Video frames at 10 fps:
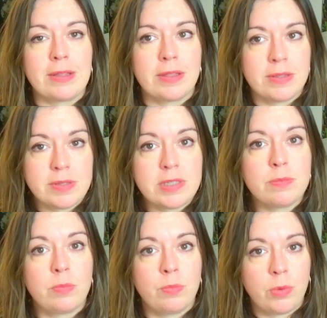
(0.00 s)
Like, this
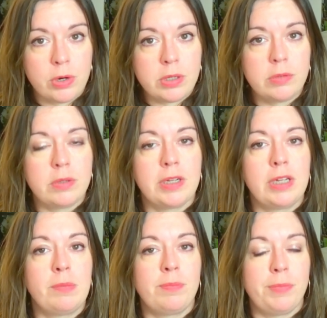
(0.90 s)
is
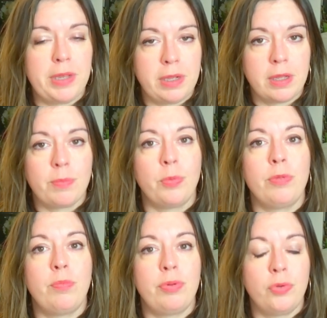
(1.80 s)
Mercury meeting up
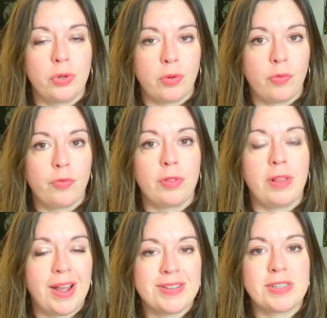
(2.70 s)
with Pluto for the
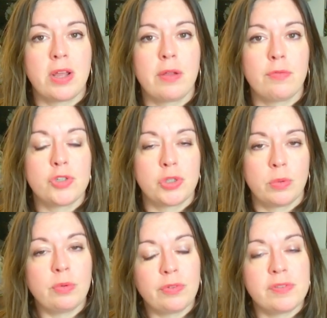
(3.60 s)
last time for
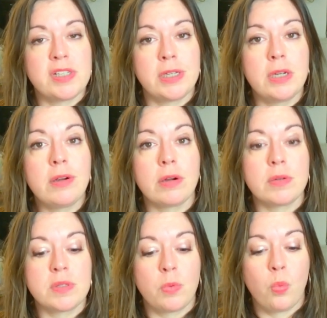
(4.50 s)
250
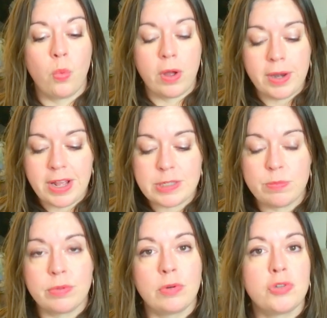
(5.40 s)
years. What has
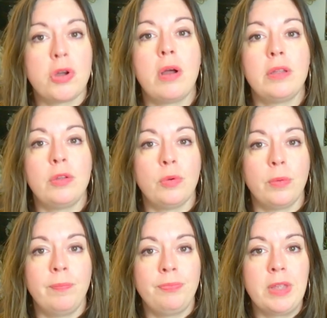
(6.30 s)
Pluto taught you?